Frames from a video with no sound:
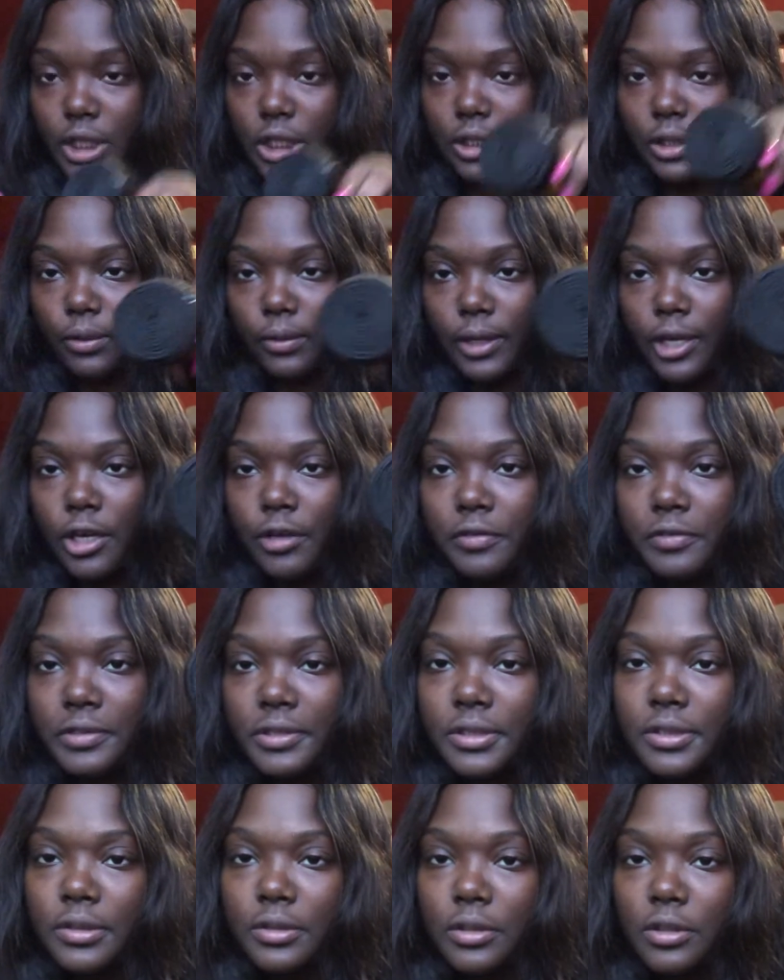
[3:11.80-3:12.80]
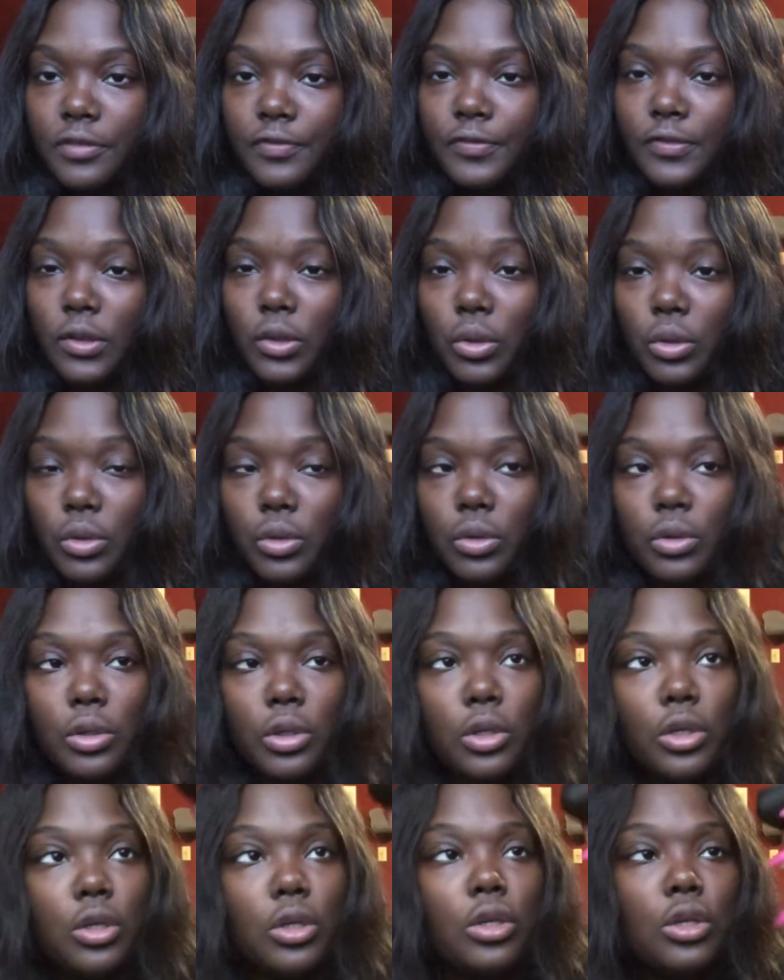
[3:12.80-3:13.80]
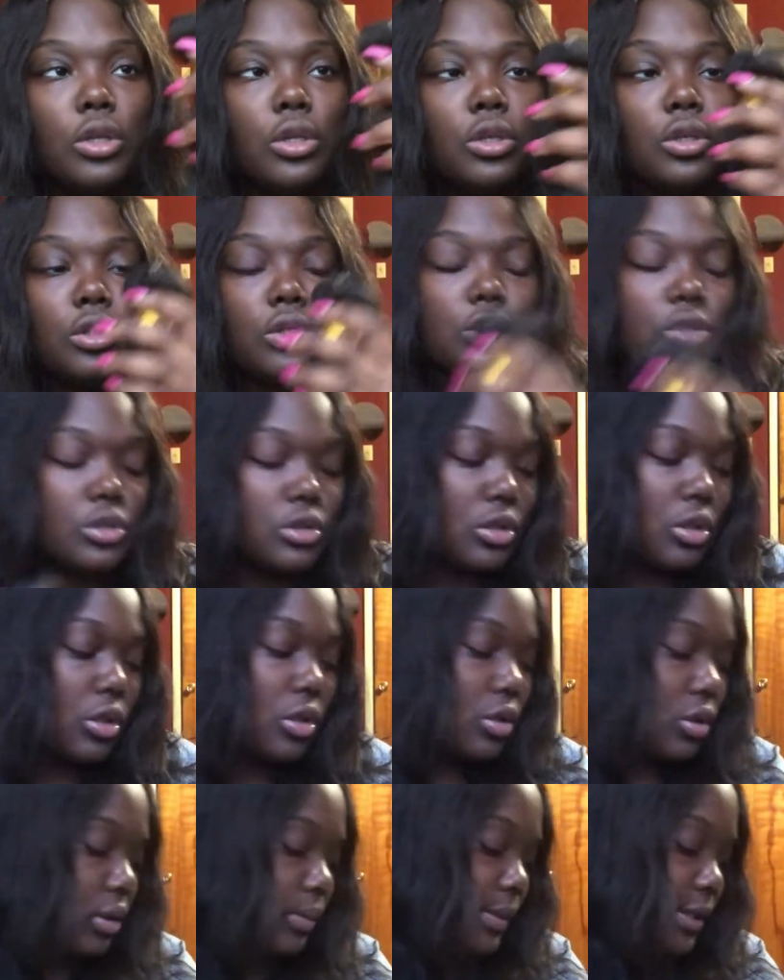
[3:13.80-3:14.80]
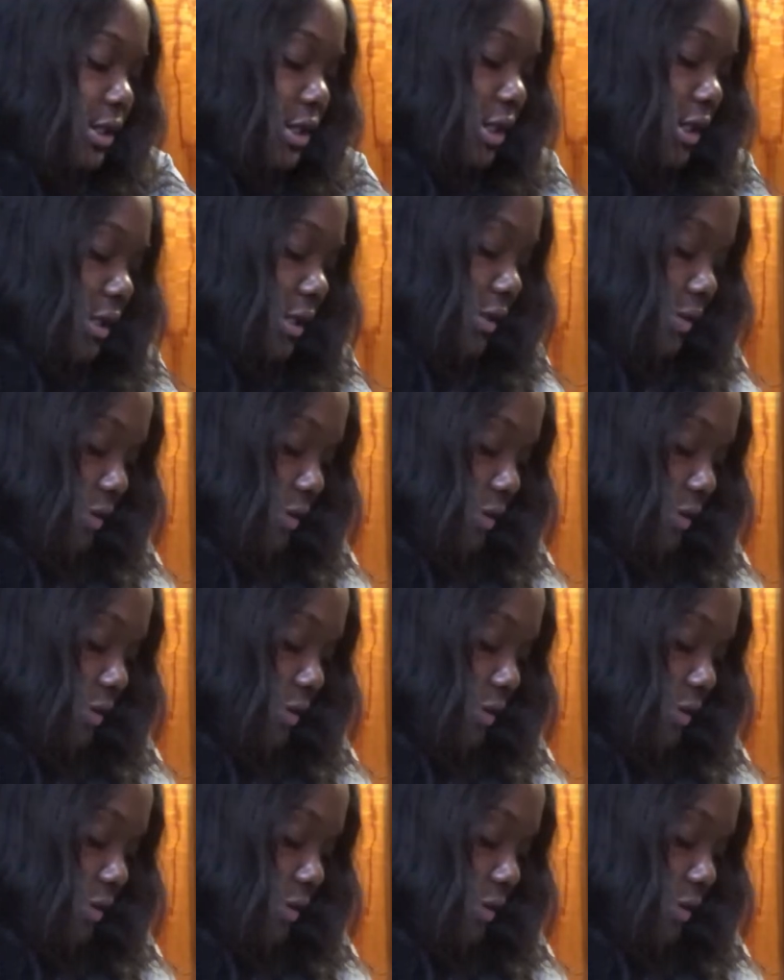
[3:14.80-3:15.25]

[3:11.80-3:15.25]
The wefts are full. So let me check